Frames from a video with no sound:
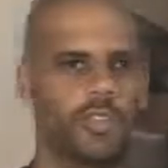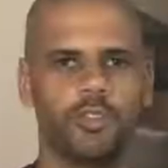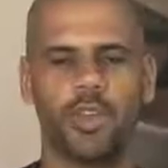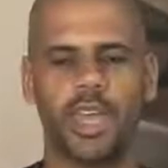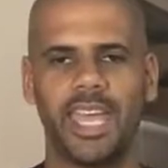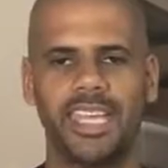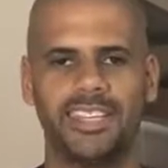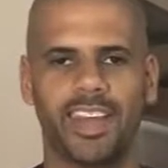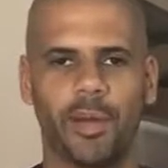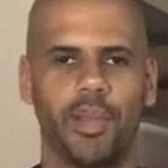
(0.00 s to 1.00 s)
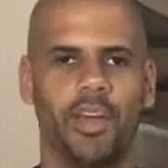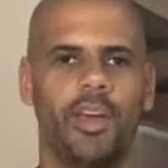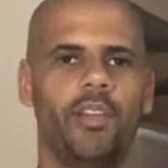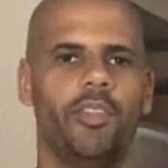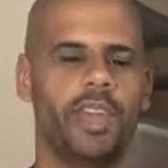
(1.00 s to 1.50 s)
you've heated up
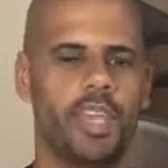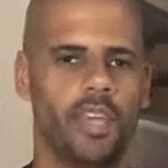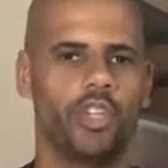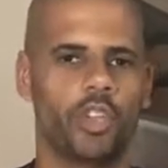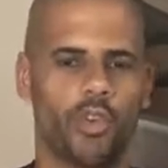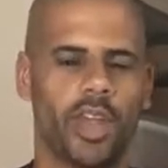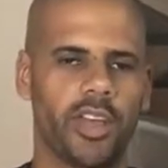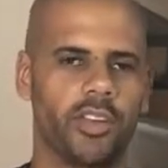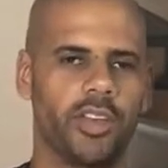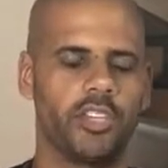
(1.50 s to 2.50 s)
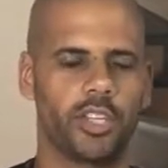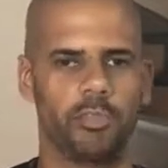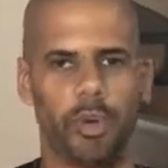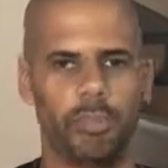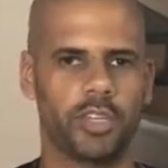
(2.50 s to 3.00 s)
the donut, just
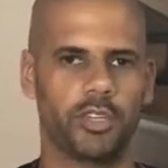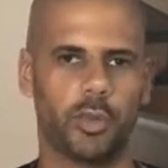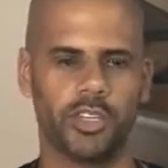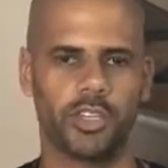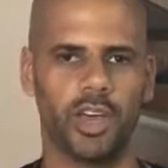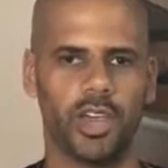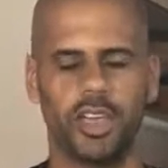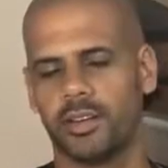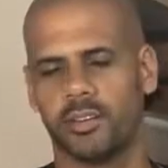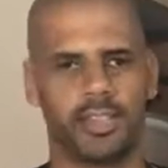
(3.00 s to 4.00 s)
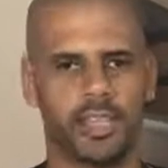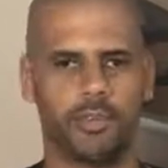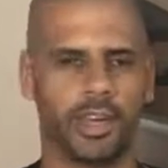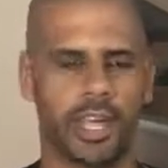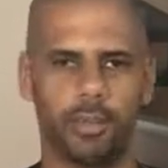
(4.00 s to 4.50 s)
pop that to one side and it'll sit there for a
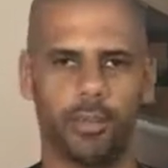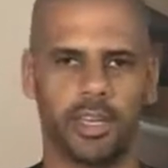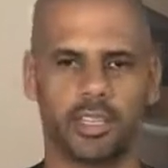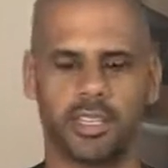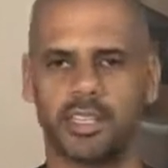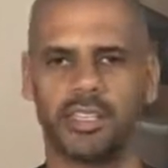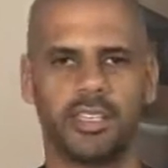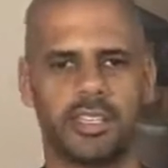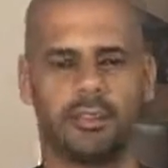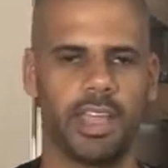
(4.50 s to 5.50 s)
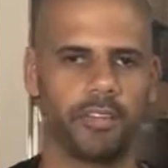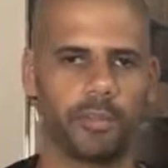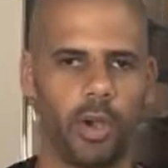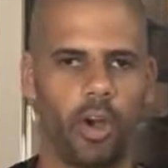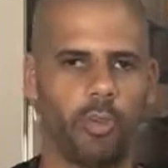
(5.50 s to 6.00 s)
couple of minutes. It doesn't necessarily have to be
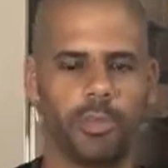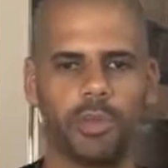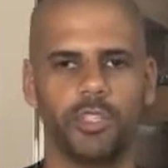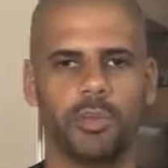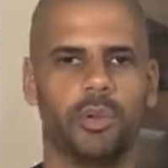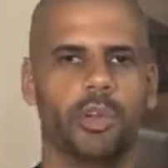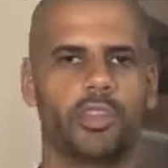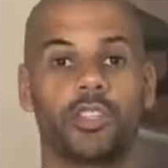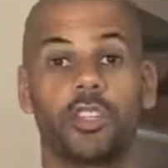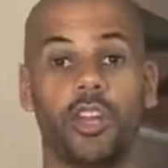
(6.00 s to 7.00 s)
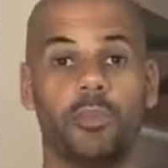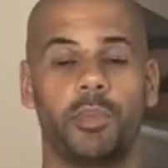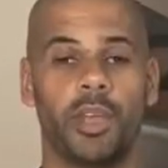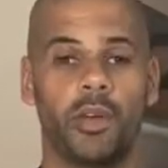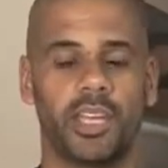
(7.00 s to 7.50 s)
hot because the burger that's going to be
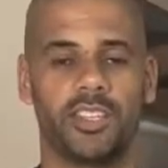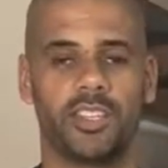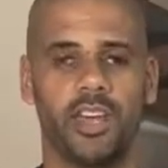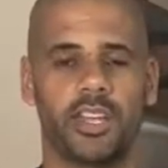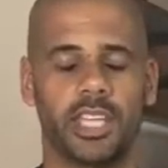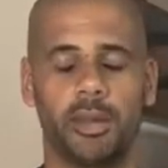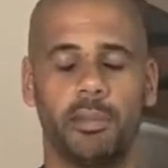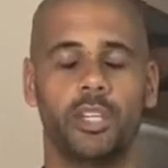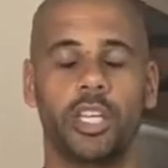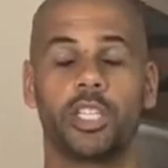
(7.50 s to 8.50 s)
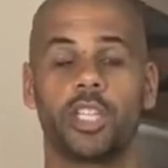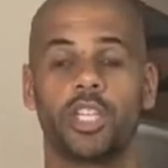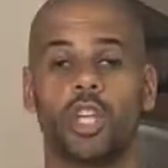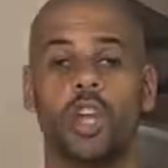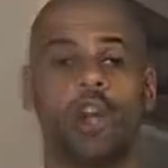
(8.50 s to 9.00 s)
going inside is going to be delicious and hot